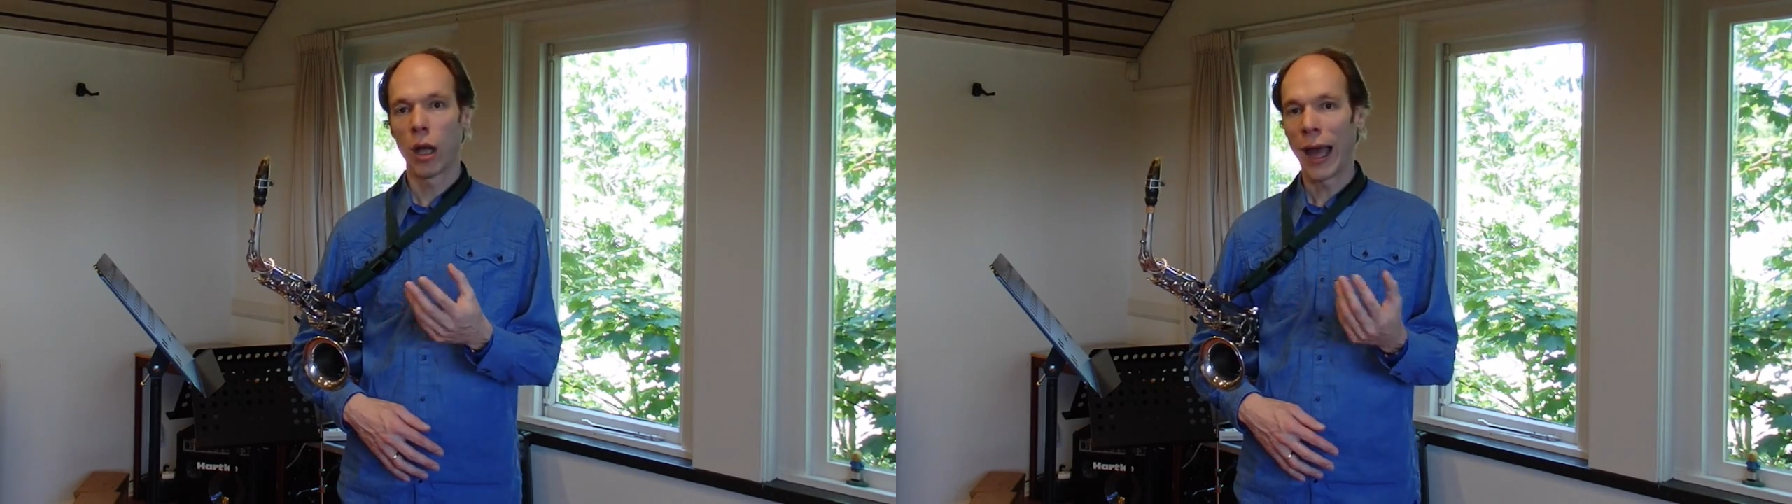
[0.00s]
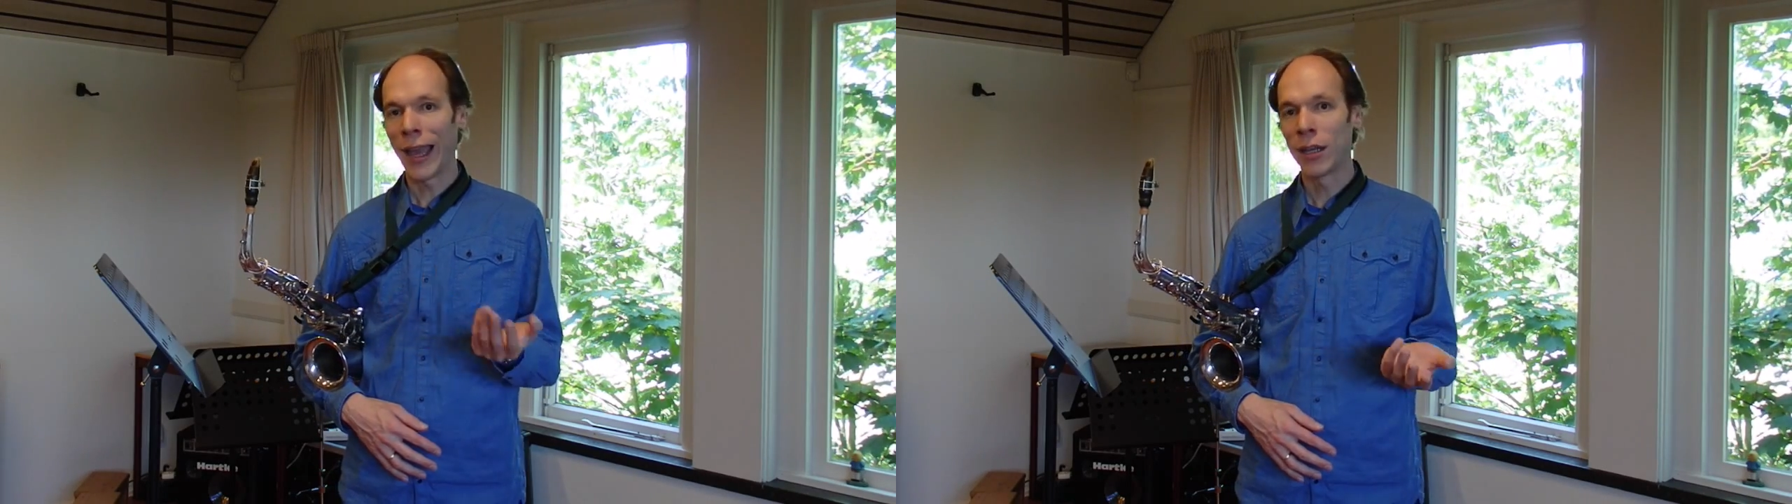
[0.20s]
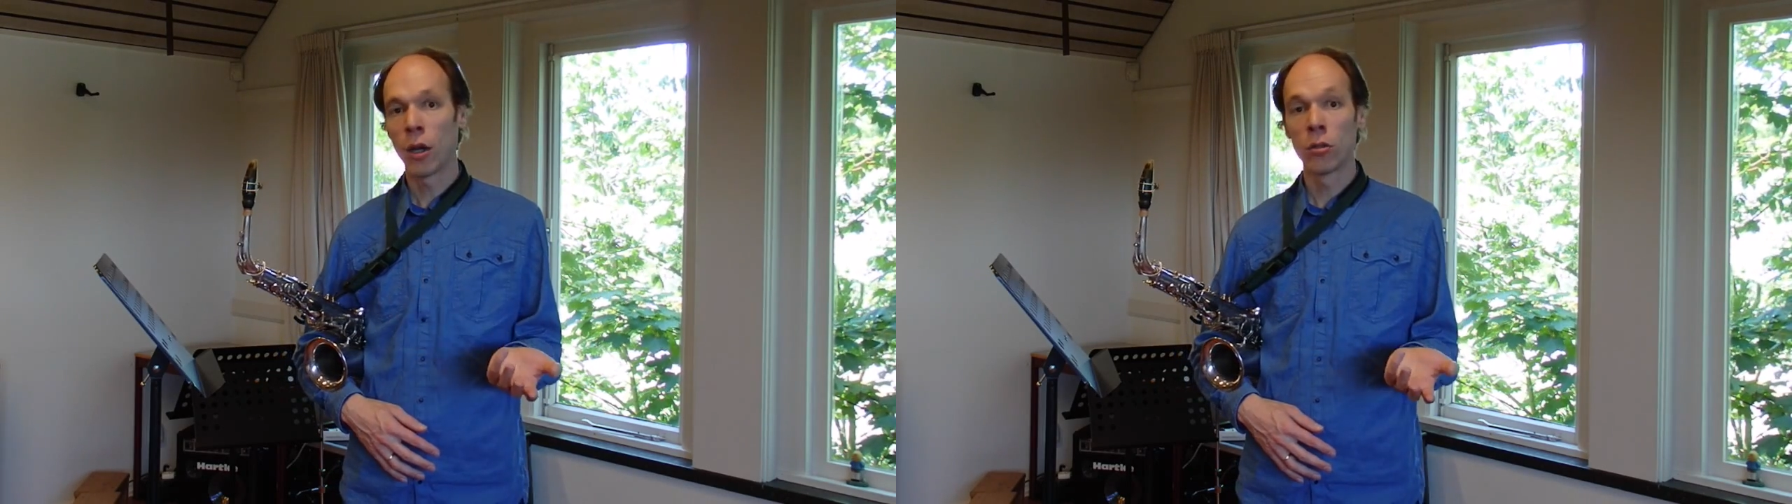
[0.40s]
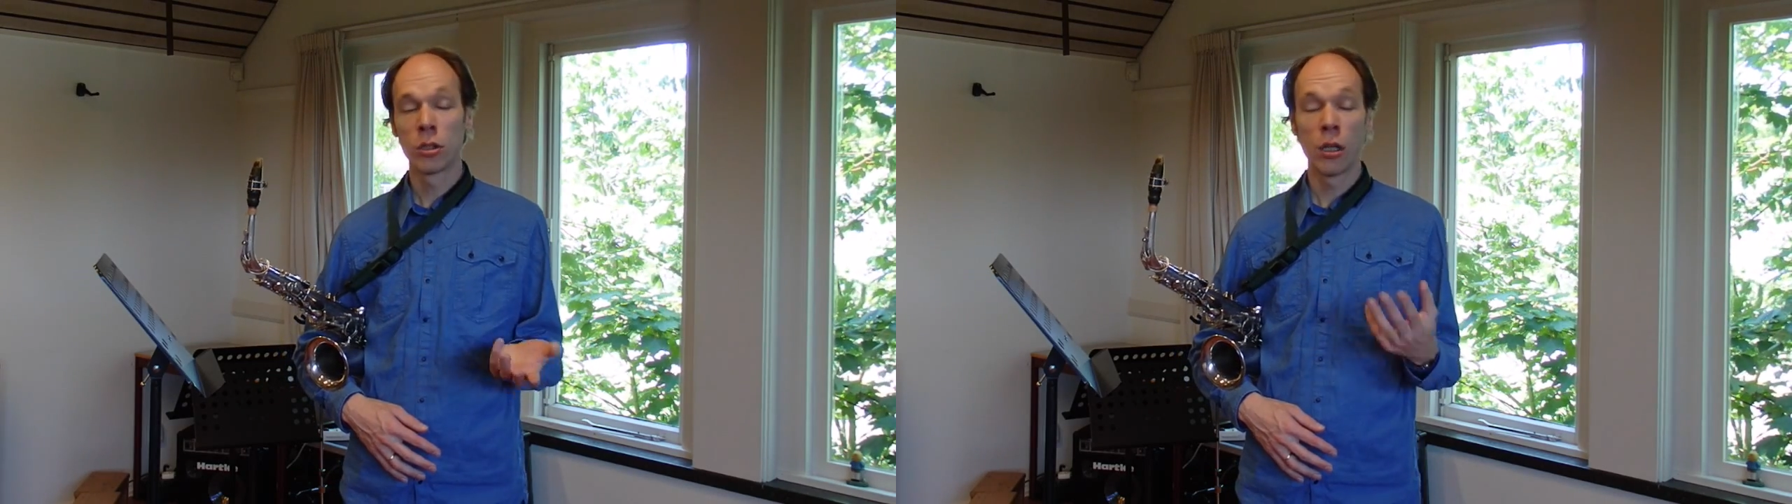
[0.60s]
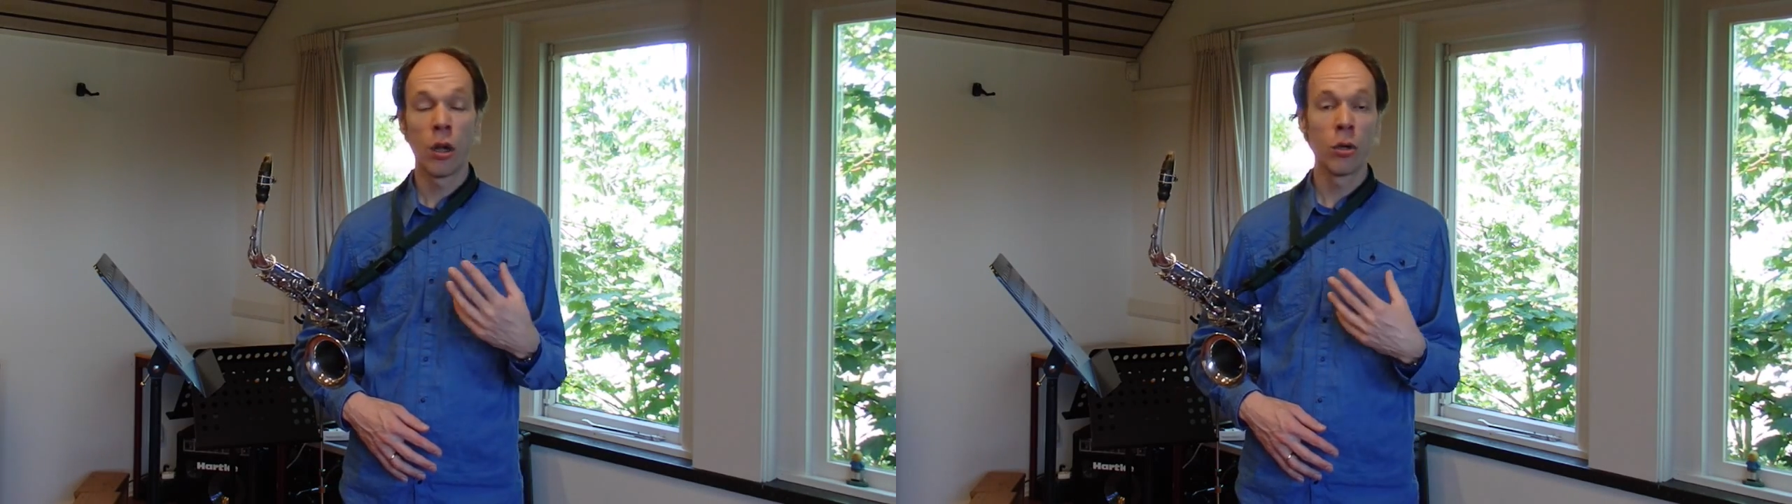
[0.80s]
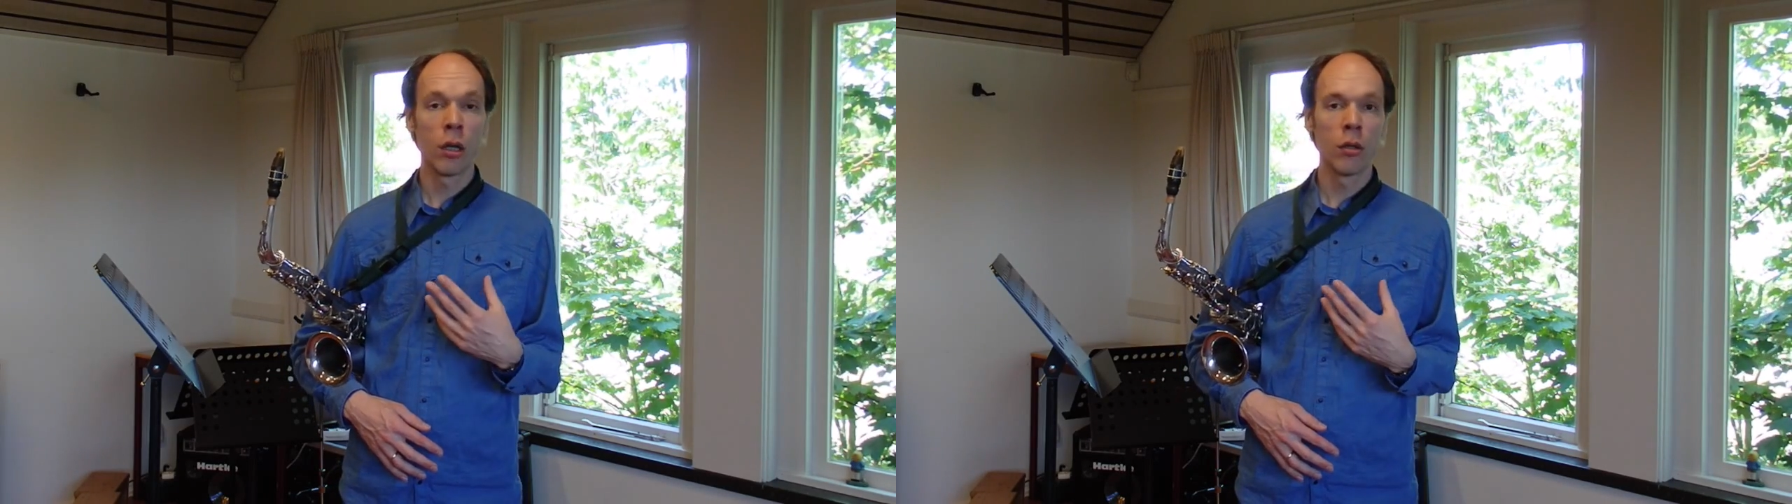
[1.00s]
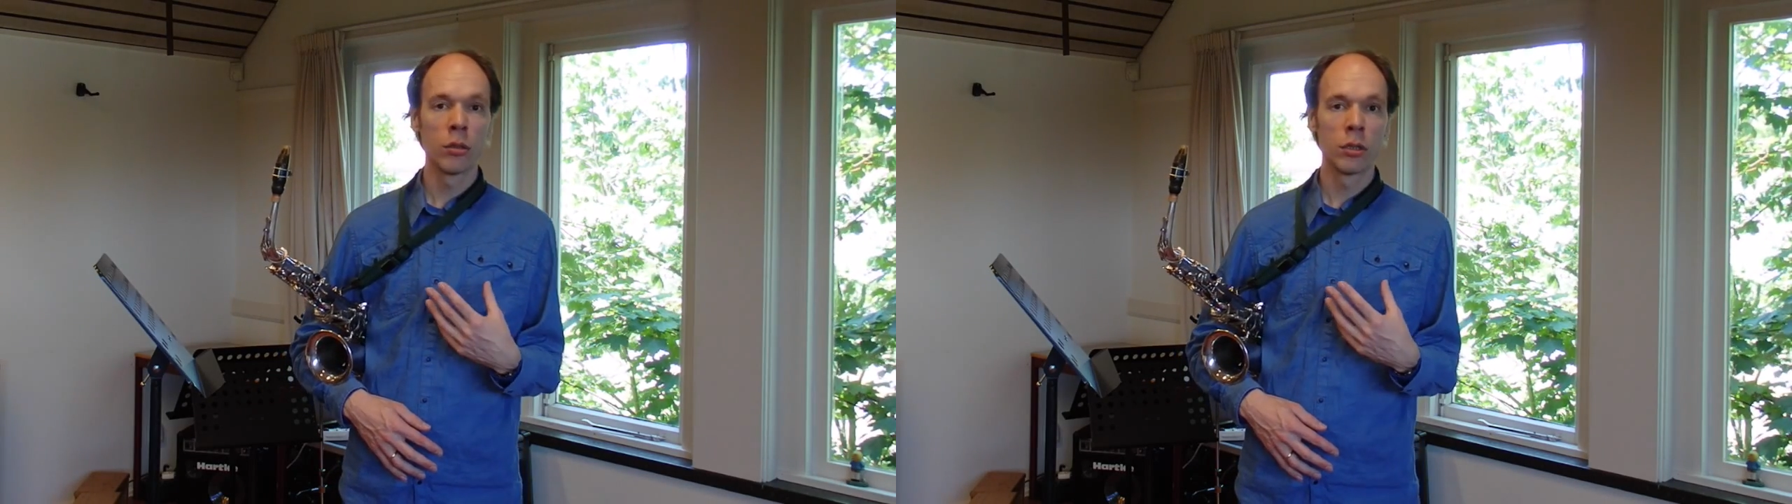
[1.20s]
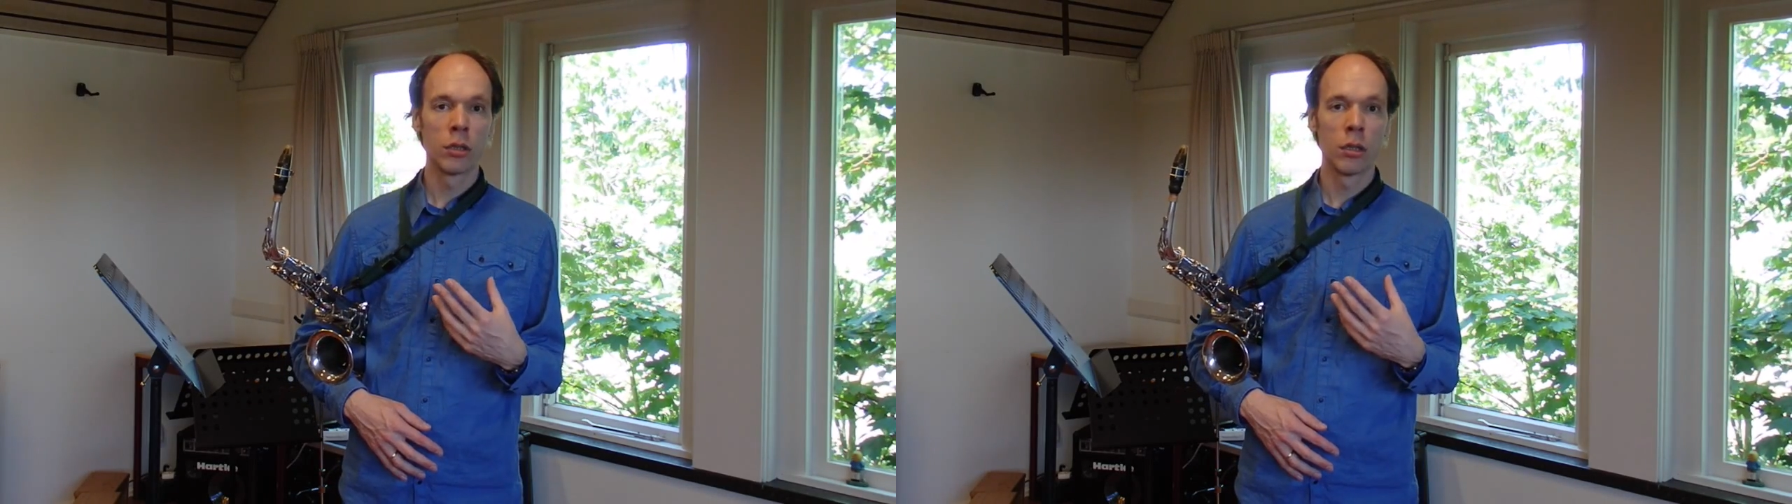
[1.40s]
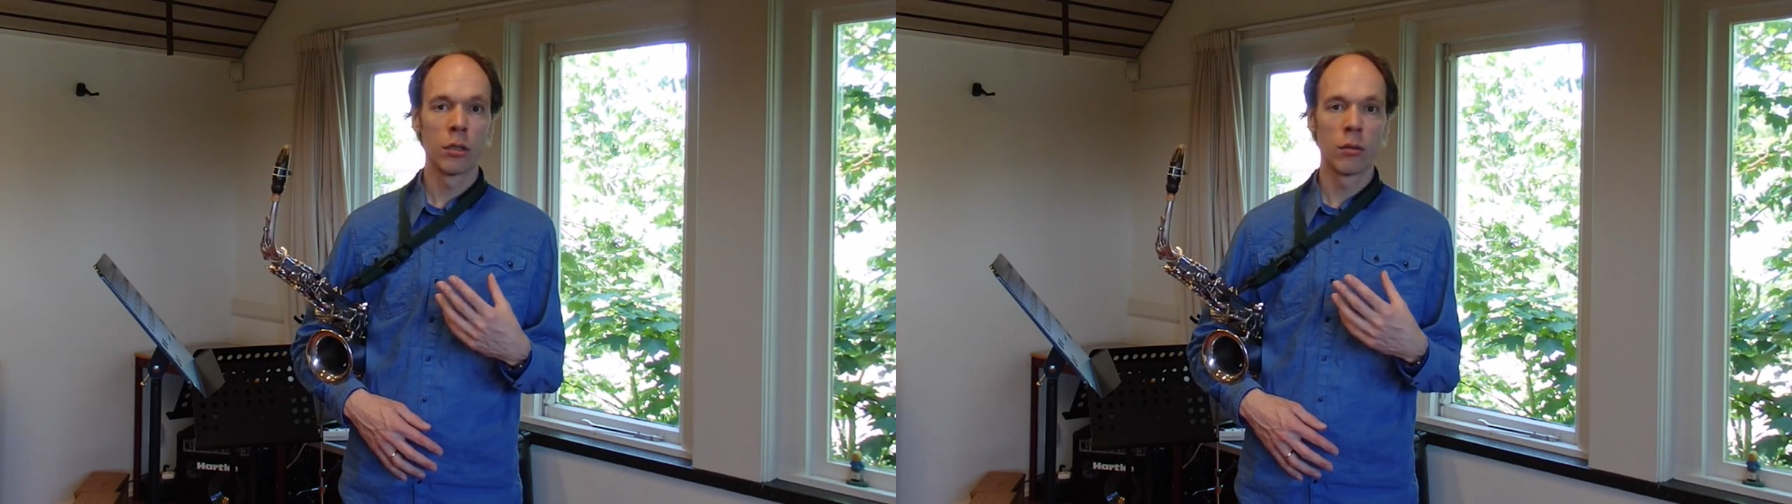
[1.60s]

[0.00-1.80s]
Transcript: high notes, low notes